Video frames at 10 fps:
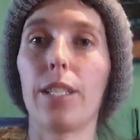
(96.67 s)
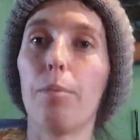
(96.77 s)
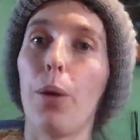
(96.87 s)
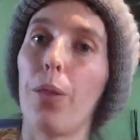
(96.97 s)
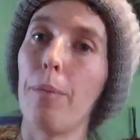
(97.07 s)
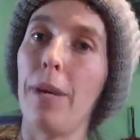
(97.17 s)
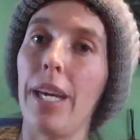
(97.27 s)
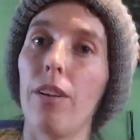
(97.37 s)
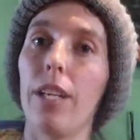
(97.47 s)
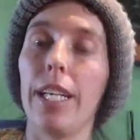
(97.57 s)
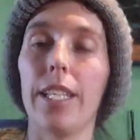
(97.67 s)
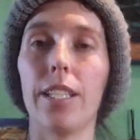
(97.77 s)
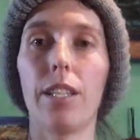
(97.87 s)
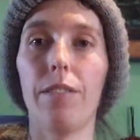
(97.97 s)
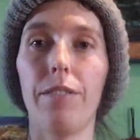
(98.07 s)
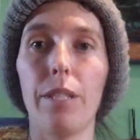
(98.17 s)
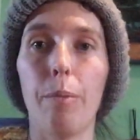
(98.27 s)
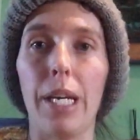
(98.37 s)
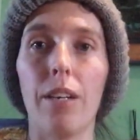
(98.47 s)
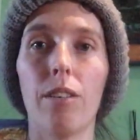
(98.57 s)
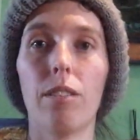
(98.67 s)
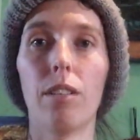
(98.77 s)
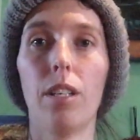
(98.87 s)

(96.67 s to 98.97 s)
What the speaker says: to both the male and the female